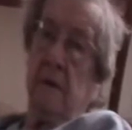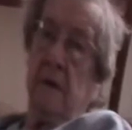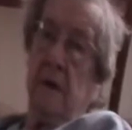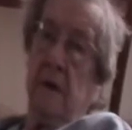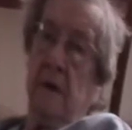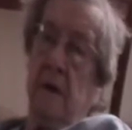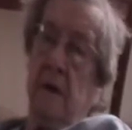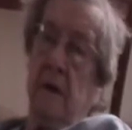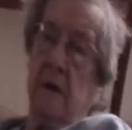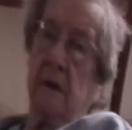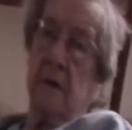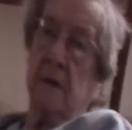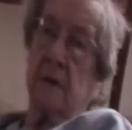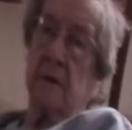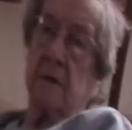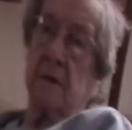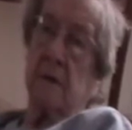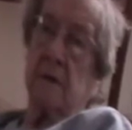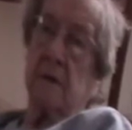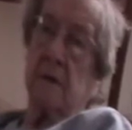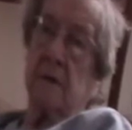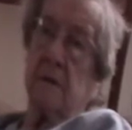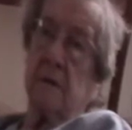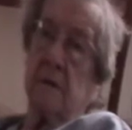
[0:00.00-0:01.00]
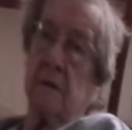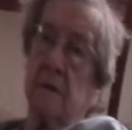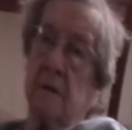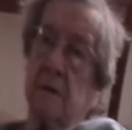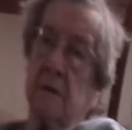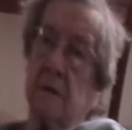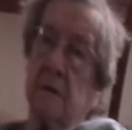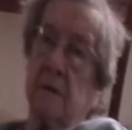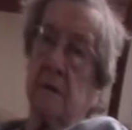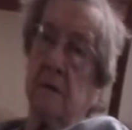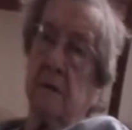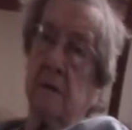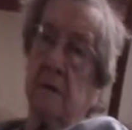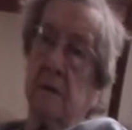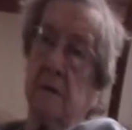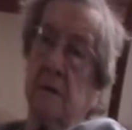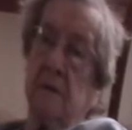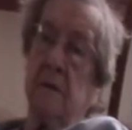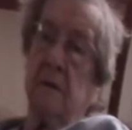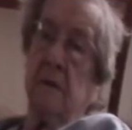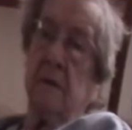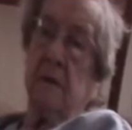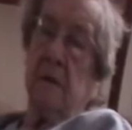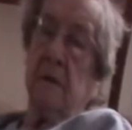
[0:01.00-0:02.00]
August.
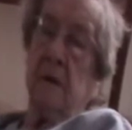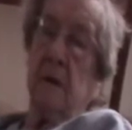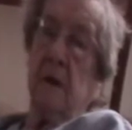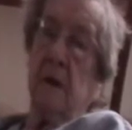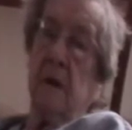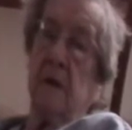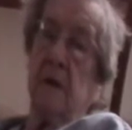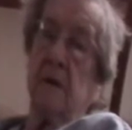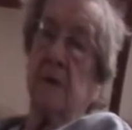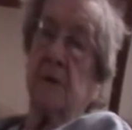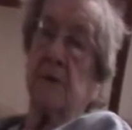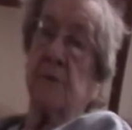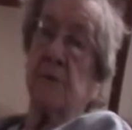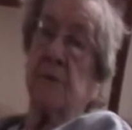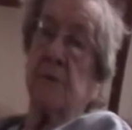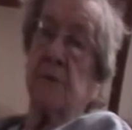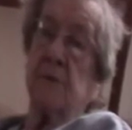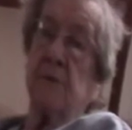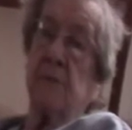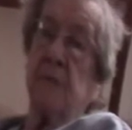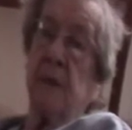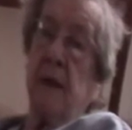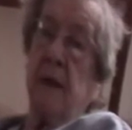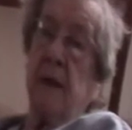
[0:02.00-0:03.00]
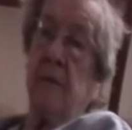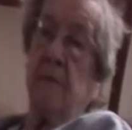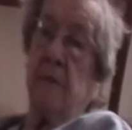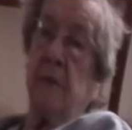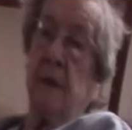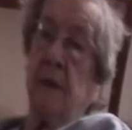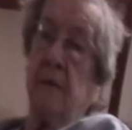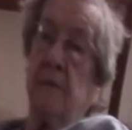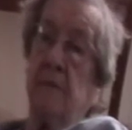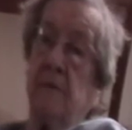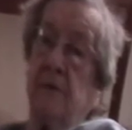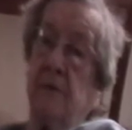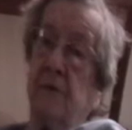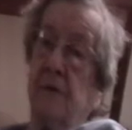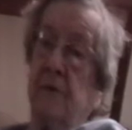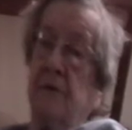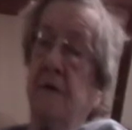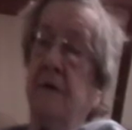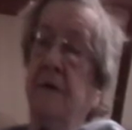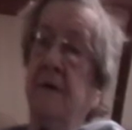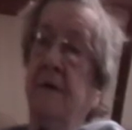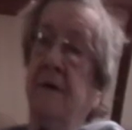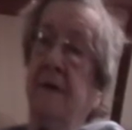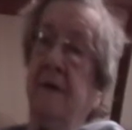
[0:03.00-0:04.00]
August was a bad month for
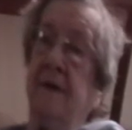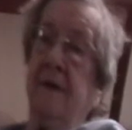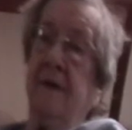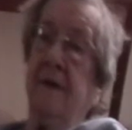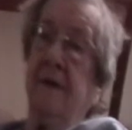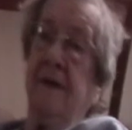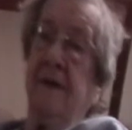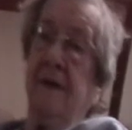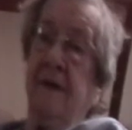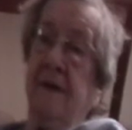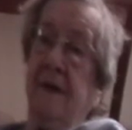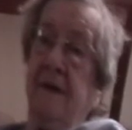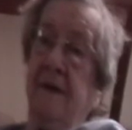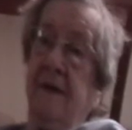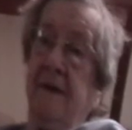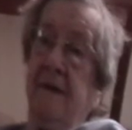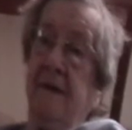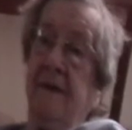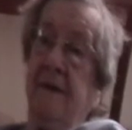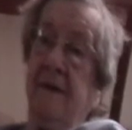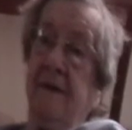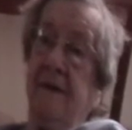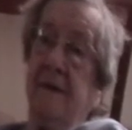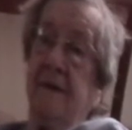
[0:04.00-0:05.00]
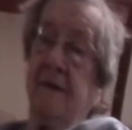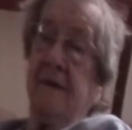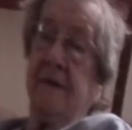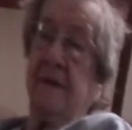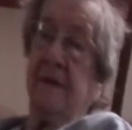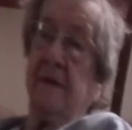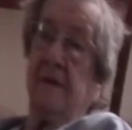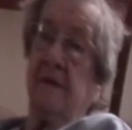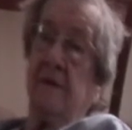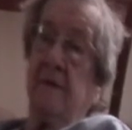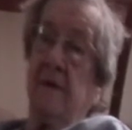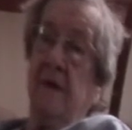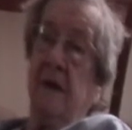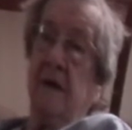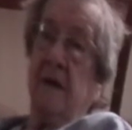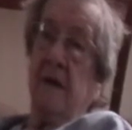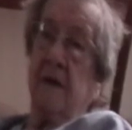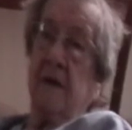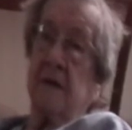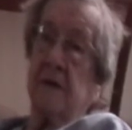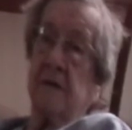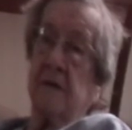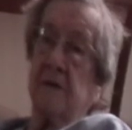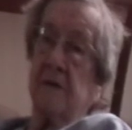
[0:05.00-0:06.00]
in
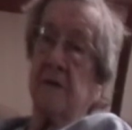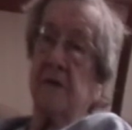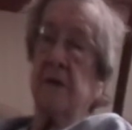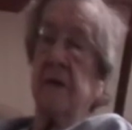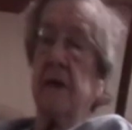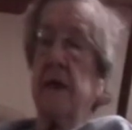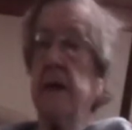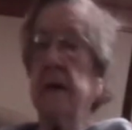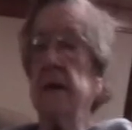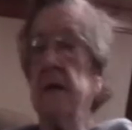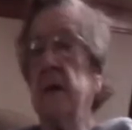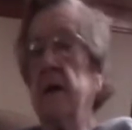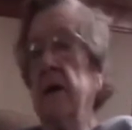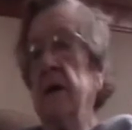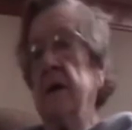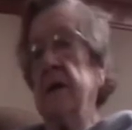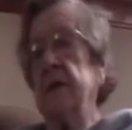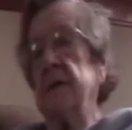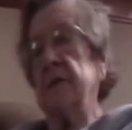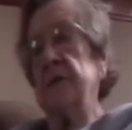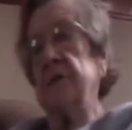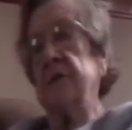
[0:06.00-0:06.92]
August. She died in August.